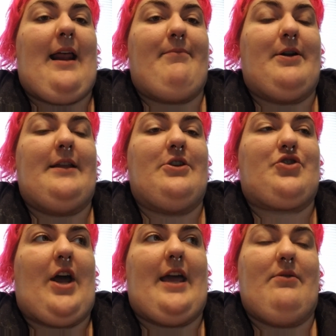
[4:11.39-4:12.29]
I put it in the
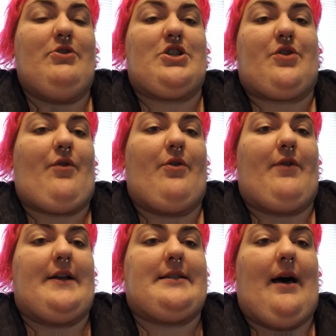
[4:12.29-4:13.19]
tray, and then we just throw the
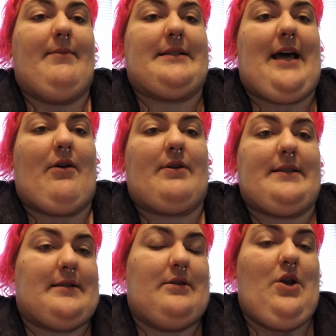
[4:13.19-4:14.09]
rest of the hummus out
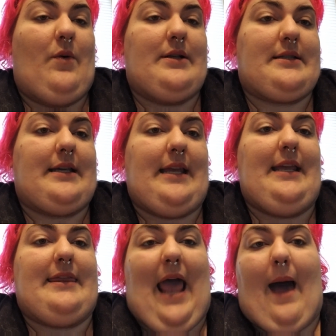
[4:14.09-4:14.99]
because no one's going to
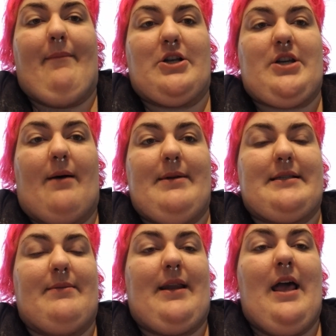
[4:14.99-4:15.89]
eat that much hummus.
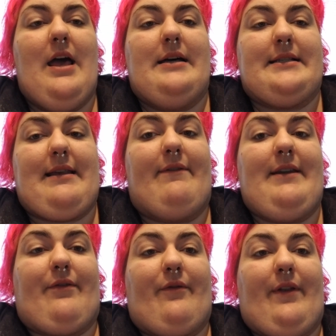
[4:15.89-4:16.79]
I mean, 7
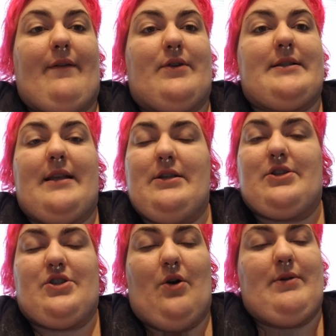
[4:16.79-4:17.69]
different flavors,
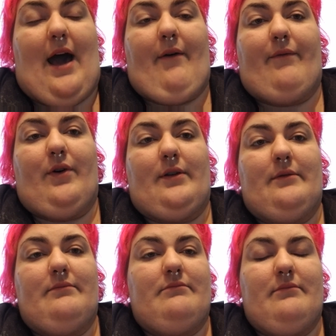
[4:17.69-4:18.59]
so doubtful.
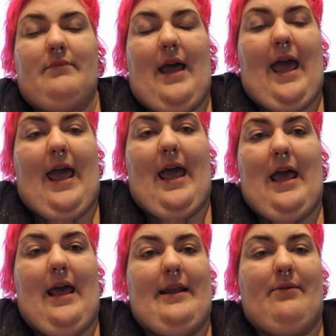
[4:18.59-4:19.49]

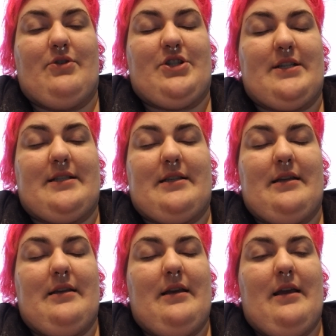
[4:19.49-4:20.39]
And it was
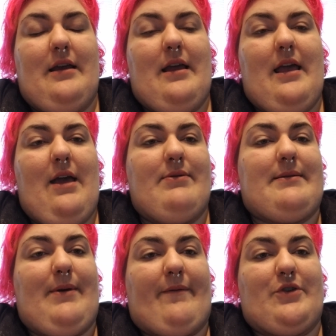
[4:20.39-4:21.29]
a
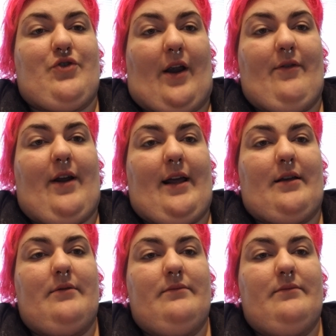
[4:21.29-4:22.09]
bit of a train wreck.